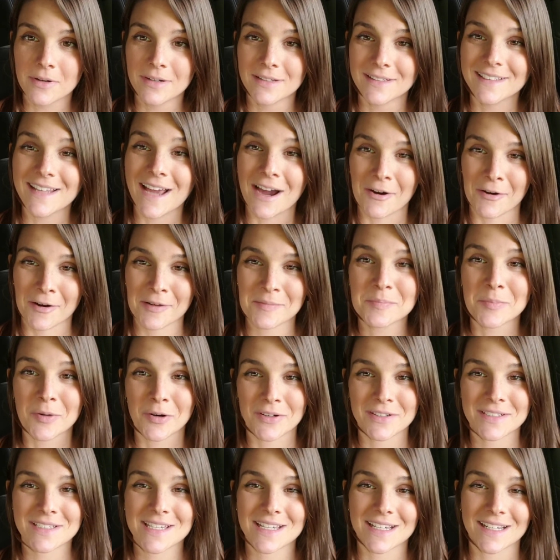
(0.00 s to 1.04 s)
Now I'm
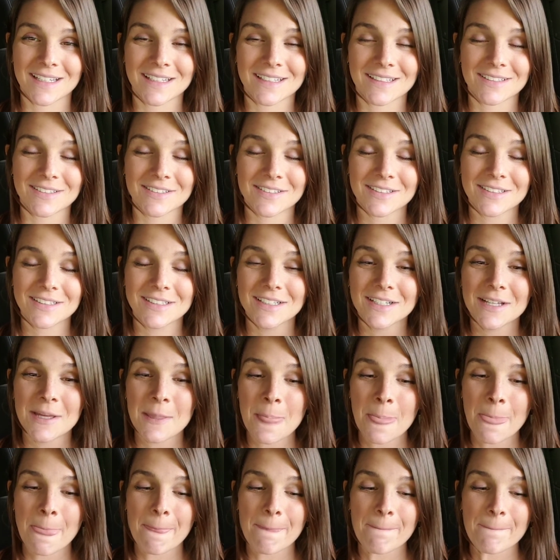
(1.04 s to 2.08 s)
more tired.
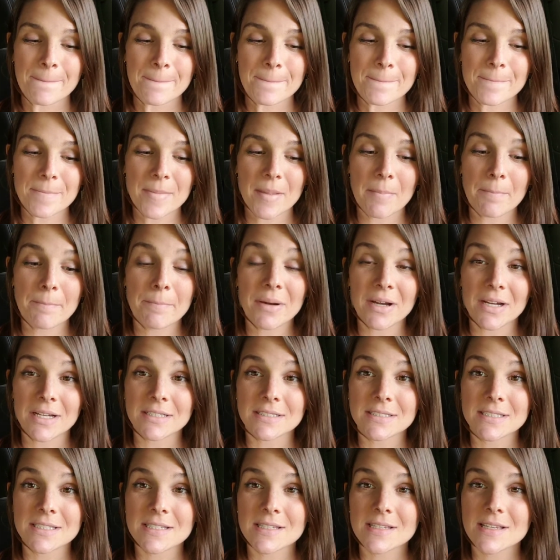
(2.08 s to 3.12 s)

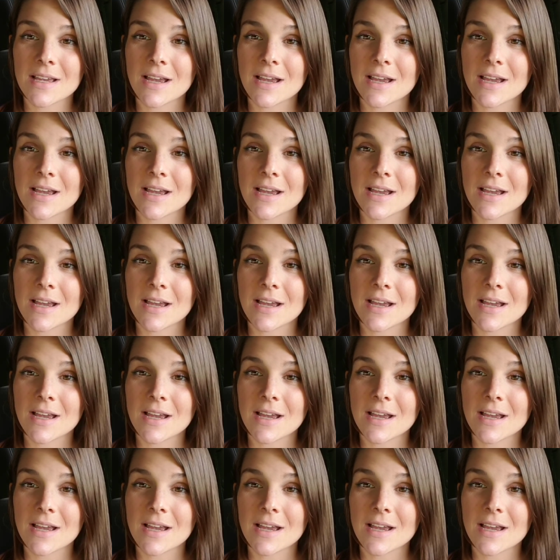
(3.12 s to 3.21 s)
But